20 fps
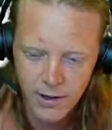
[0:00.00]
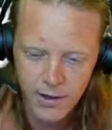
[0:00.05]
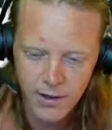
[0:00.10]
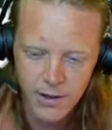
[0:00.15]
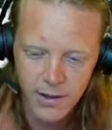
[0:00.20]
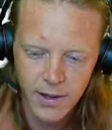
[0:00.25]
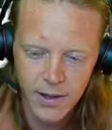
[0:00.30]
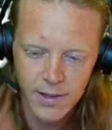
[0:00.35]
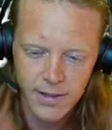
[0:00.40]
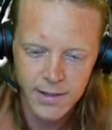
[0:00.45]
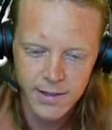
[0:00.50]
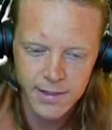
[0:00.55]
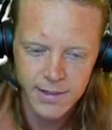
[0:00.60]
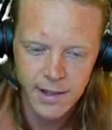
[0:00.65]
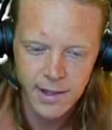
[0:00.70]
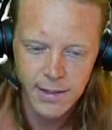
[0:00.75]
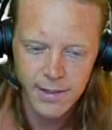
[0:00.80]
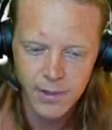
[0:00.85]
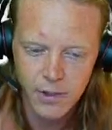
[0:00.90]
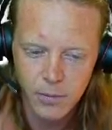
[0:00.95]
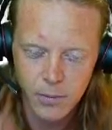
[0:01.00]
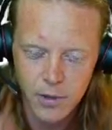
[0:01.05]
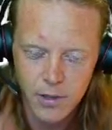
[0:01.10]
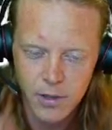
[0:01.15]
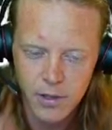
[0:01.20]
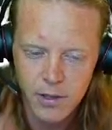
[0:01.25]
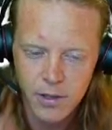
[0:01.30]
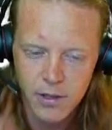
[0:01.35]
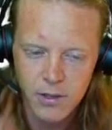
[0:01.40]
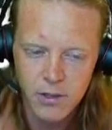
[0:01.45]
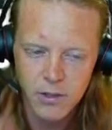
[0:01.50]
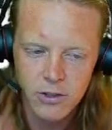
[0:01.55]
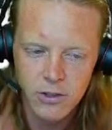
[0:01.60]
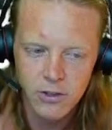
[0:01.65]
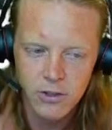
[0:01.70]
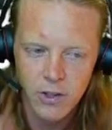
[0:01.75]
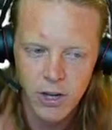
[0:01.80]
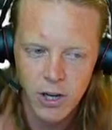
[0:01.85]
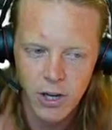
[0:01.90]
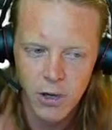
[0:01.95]
like state to be
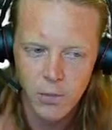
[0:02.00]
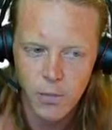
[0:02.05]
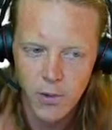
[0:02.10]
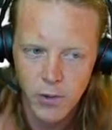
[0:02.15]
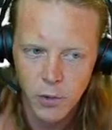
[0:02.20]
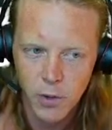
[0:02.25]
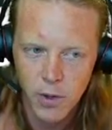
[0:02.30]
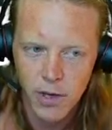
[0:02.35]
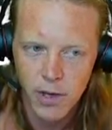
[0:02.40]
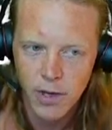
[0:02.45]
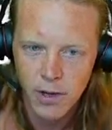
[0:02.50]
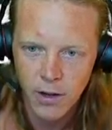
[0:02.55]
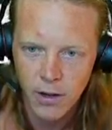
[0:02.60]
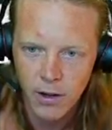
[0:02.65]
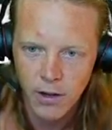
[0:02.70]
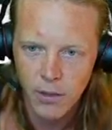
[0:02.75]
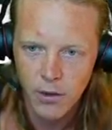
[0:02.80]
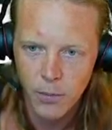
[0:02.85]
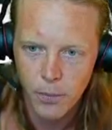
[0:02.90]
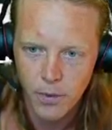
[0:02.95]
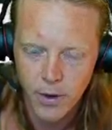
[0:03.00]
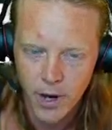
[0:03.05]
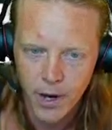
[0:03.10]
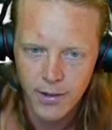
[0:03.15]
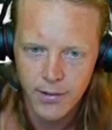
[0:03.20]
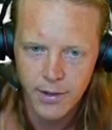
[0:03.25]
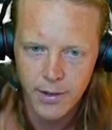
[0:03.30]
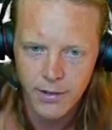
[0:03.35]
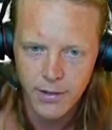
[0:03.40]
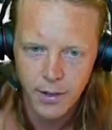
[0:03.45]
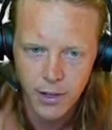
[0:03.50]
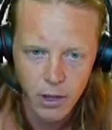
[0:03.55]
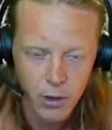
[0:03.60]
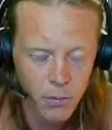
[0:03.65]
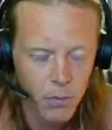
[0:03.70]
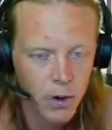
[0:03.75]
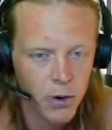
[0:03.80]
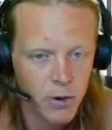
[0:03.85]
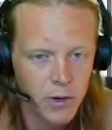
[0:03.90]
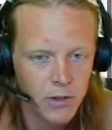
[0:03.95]
shared between other processing
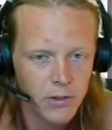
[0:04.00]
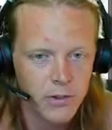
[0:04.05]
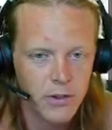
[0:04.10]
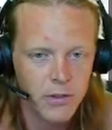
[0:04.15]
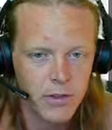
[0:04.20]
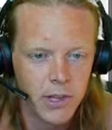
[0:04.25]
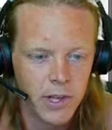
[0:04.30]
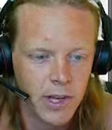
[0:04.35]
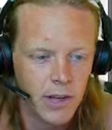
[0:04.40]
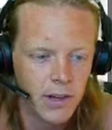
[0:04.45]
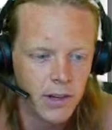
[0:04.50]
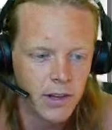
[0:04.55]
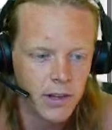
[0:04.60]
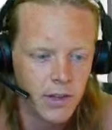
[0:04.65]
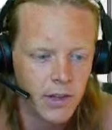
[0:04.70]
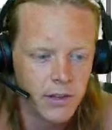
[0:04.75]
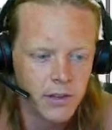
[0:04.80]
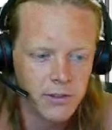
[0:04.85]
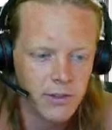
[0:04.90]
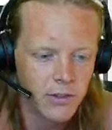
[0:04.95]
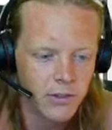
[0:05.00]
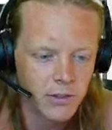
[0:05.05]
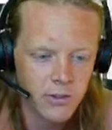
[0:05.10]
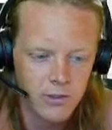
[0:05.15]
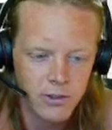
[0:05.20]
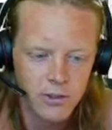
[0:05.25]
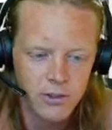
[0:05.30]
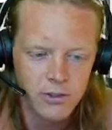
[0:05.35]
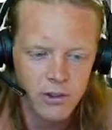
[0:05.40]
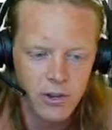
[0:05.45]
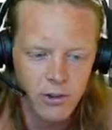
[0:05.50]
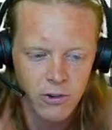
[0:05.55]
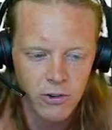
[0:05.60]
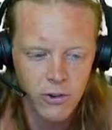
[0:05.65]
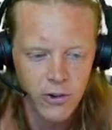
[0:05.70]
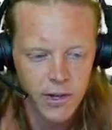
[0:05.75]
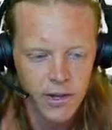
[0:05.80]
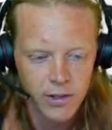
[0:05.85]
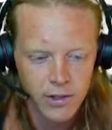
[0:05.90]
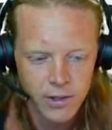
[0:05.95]
components of the calculation. It's just a general
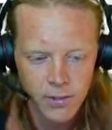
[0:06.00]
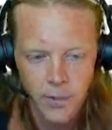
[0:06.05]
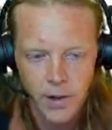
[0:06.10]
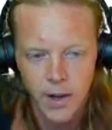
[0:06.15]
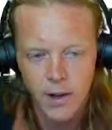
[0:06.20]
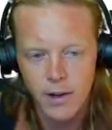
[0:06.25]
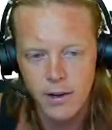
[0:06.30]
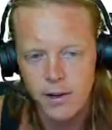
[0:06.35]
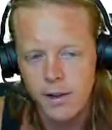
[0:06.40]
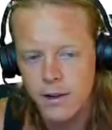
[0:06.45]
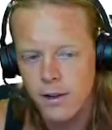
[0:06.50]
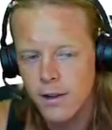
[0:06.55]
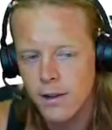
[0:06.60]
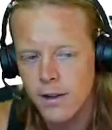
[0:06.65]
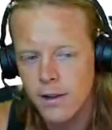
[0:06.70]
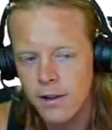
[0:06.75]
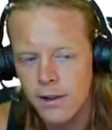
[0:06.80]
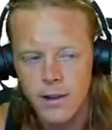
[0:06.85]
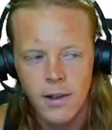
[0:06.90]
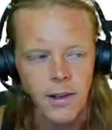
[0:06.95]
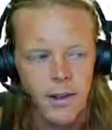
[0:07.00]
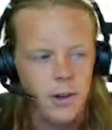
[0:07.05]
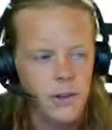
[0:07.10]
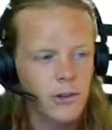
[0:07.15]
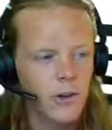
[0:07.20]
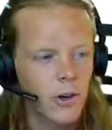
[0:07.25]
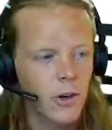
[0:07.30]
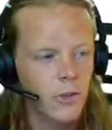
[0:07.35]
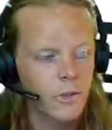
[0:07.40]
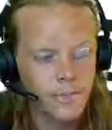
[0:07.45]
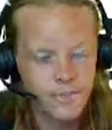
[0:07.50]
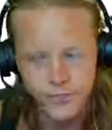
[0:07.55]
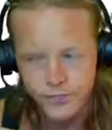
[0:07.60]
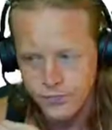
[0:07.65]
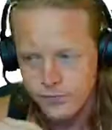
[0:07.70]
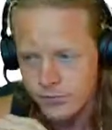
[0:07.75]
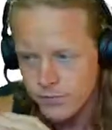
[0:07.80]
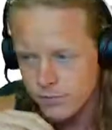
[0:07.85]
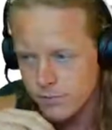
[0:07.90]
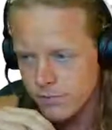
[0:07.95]
anti-pattern. So
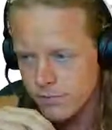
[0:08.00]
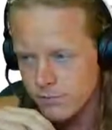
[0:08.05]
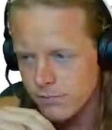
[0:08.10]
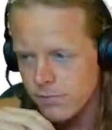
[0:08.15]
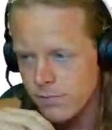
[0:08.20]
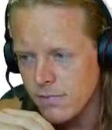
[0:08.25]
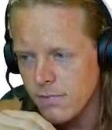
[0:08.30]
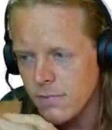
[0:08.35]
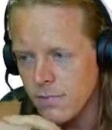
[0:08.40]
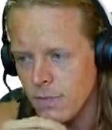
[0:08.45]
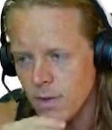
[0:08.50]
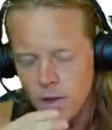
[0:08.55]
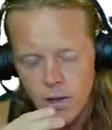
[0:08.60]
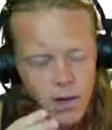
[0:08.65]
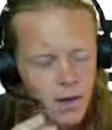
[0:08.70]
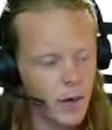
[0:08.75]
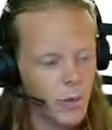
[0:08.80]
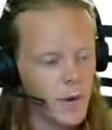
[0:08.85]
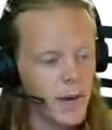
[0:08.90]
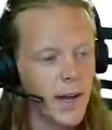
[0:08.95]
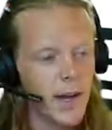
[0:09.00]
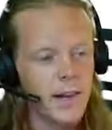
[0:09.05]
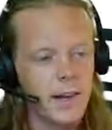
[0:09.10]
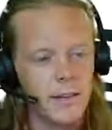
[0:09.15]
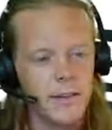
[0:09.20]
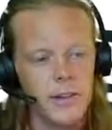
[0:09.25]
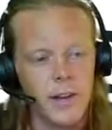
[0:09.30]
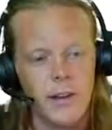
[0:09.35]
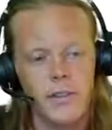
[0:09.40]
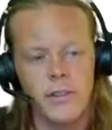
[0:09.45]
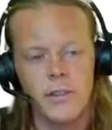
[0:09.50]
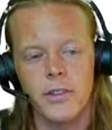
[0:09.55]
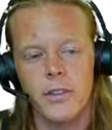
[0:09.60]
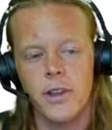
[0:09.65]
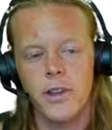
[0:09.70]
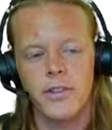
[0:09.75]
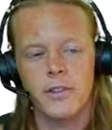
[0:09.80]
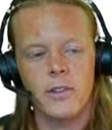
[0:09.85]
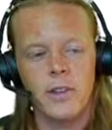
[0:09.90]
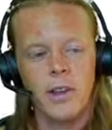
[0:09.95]
we kind of discovered
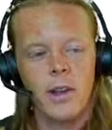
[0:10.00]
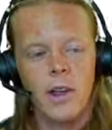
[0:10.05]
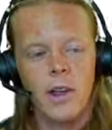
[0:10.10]
this,